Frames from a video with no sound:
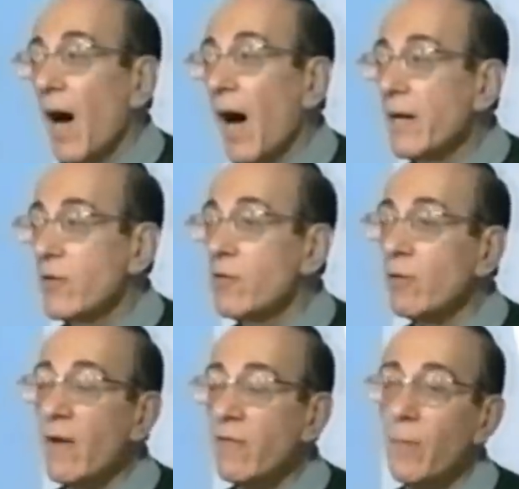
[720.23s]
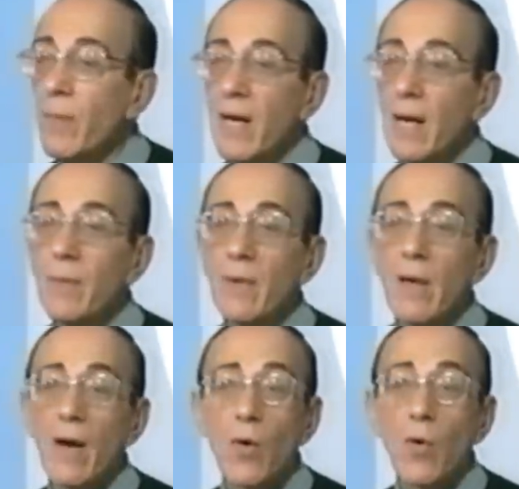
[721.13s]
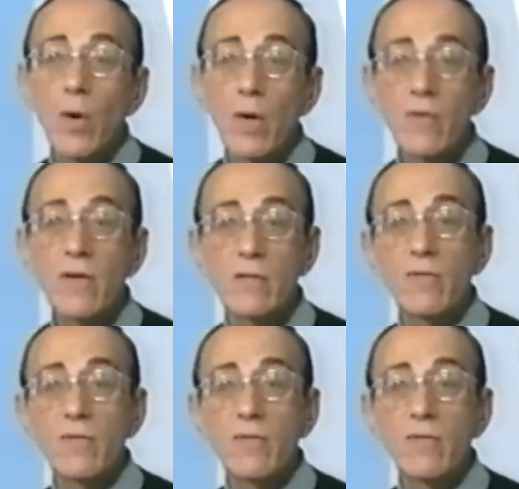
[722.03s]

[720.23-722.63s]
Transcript: I, you don't have to pick up a, one of his